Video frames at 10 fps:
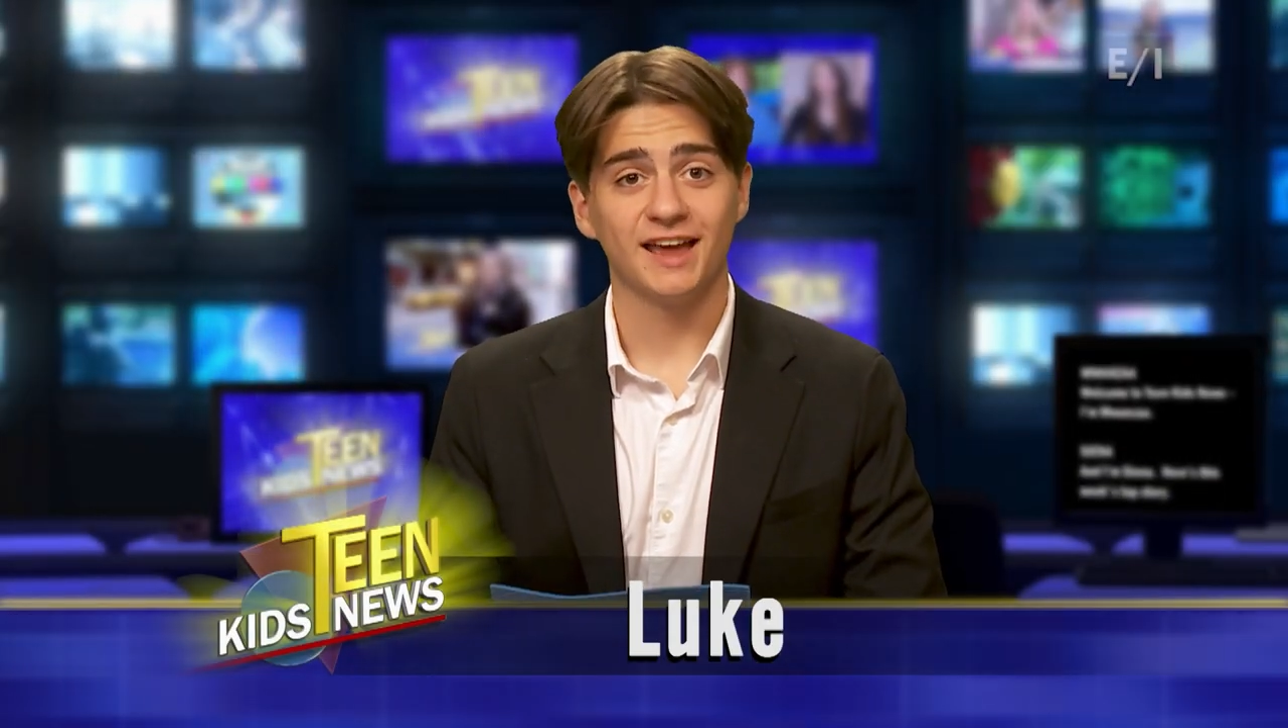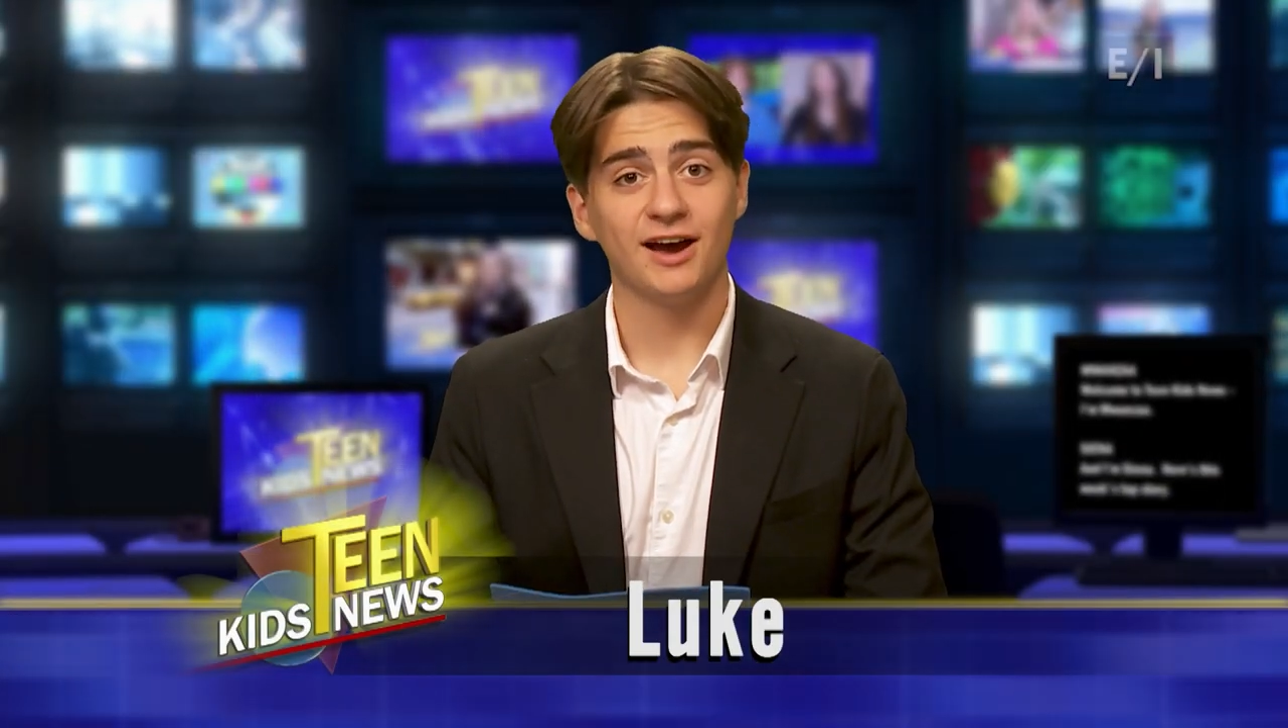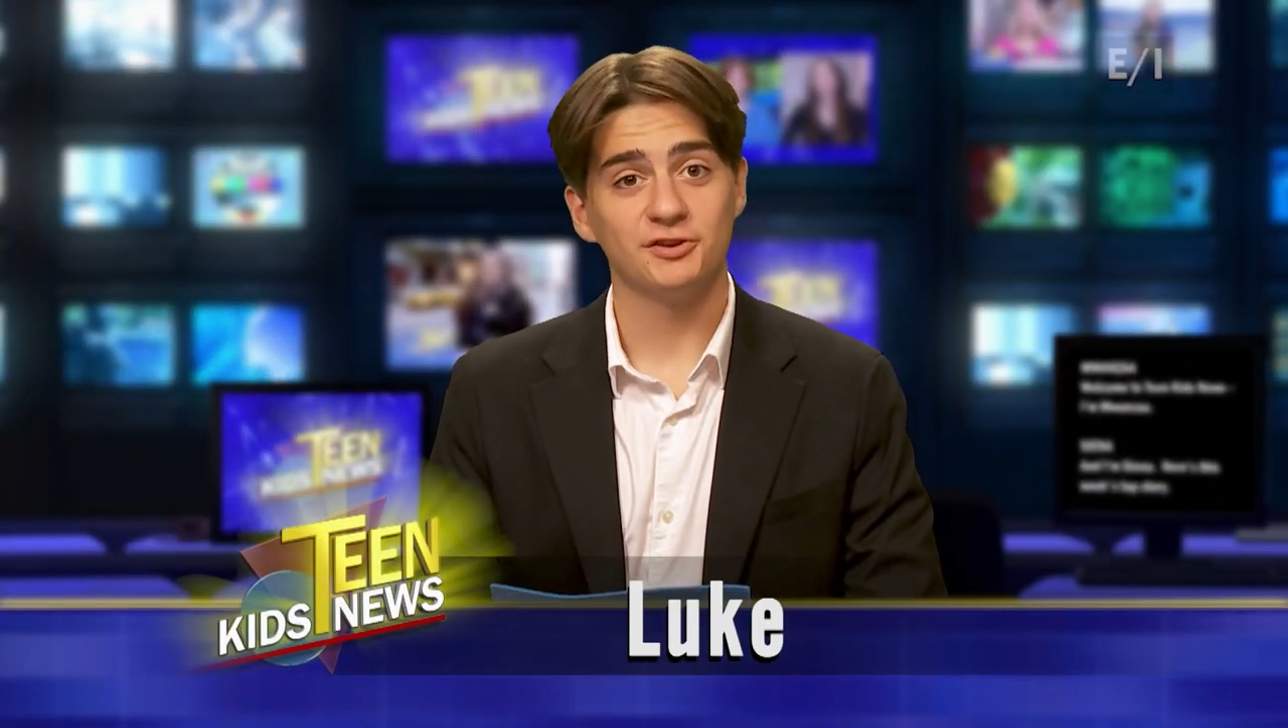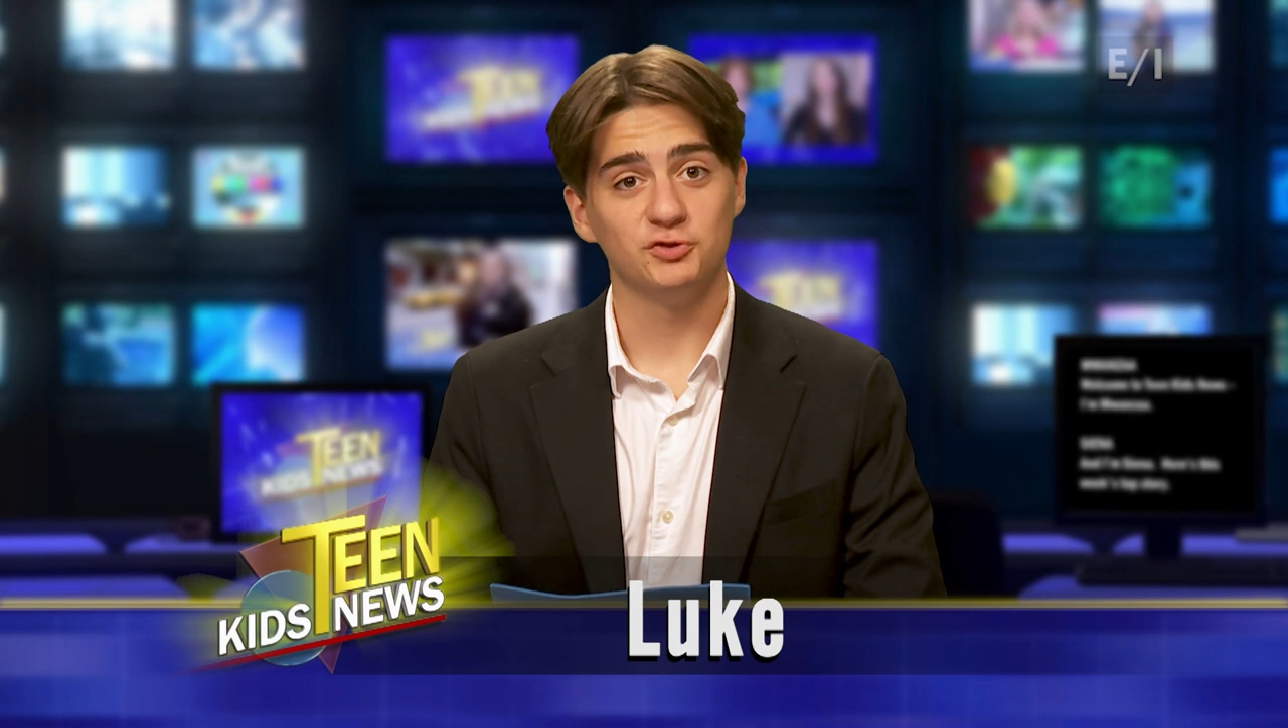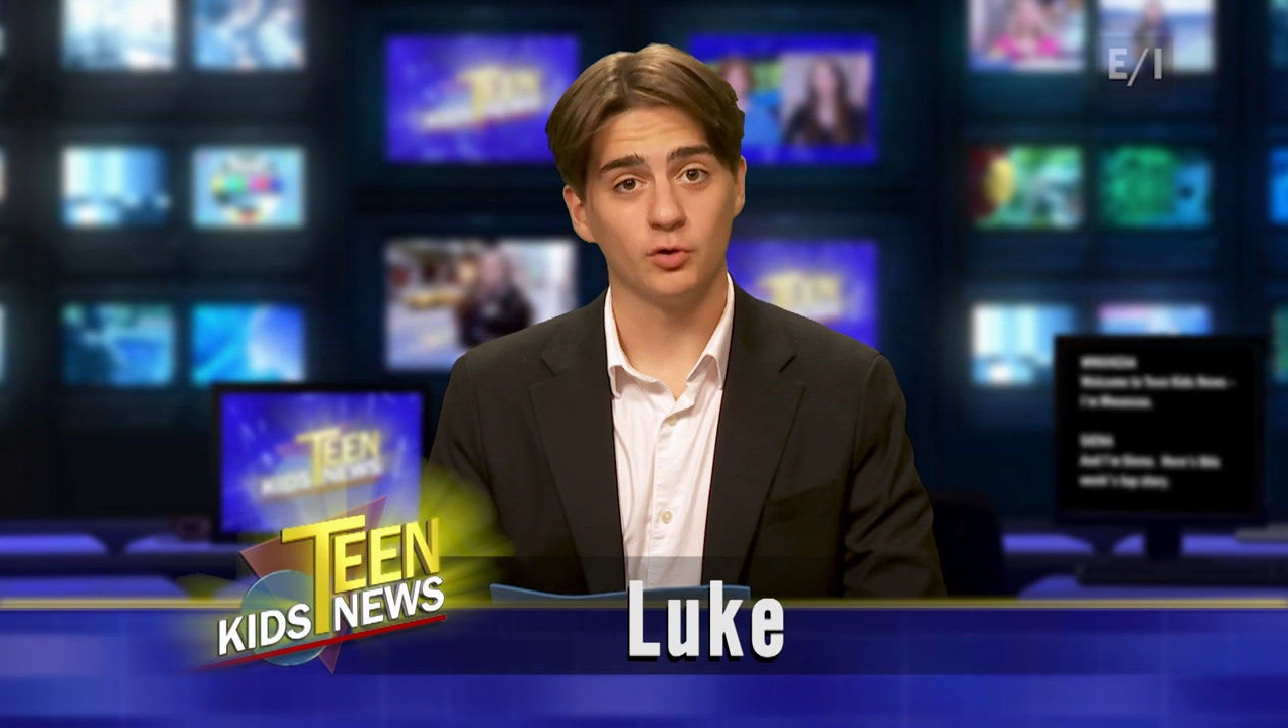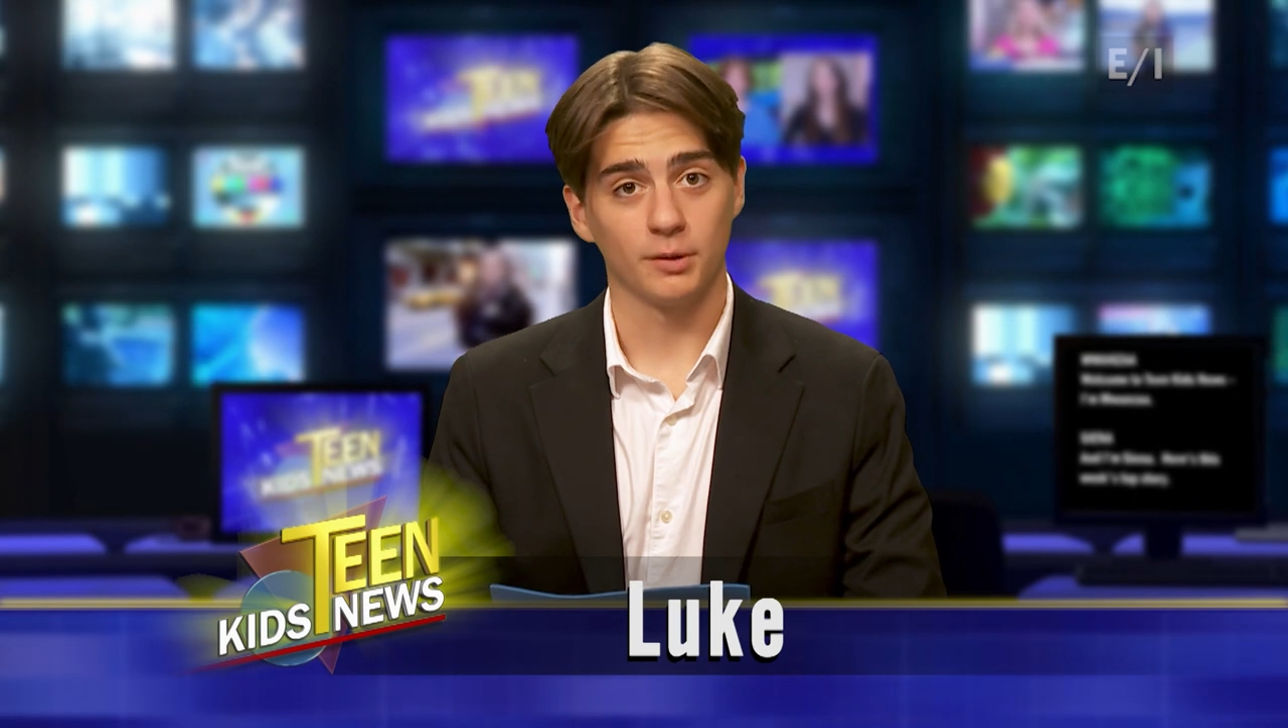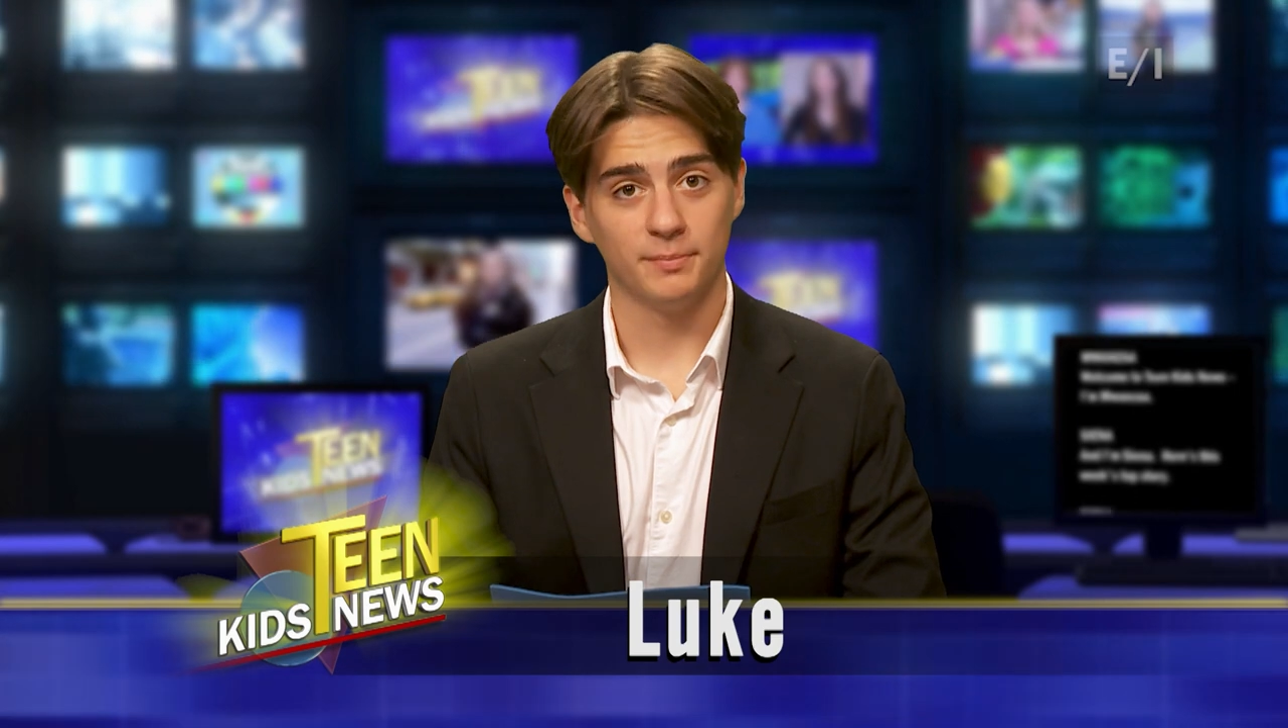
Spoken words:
how to do our